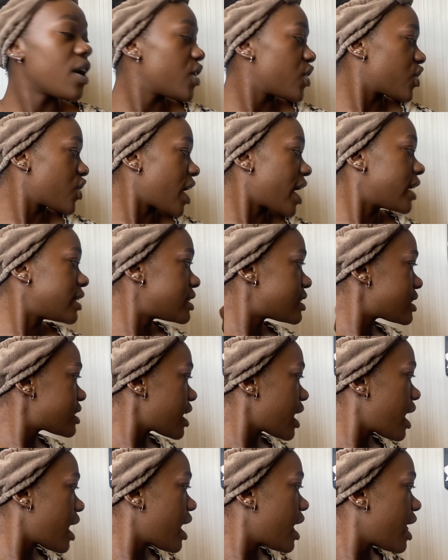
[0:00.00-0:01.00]
Right,
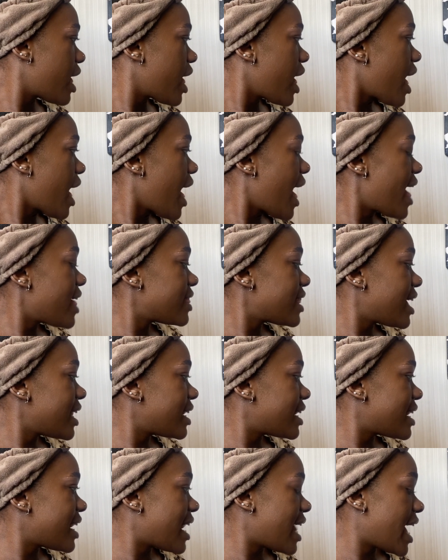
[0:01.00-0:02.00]
and
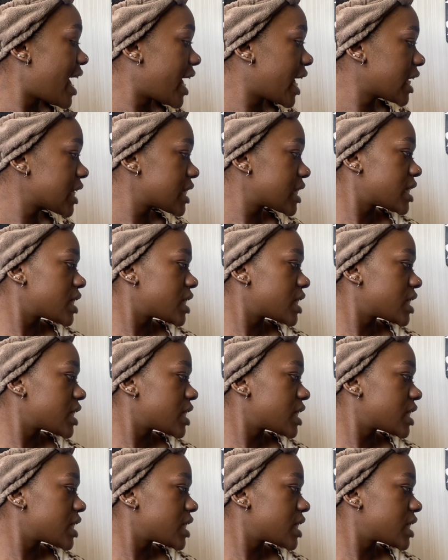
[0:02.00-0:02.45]
then next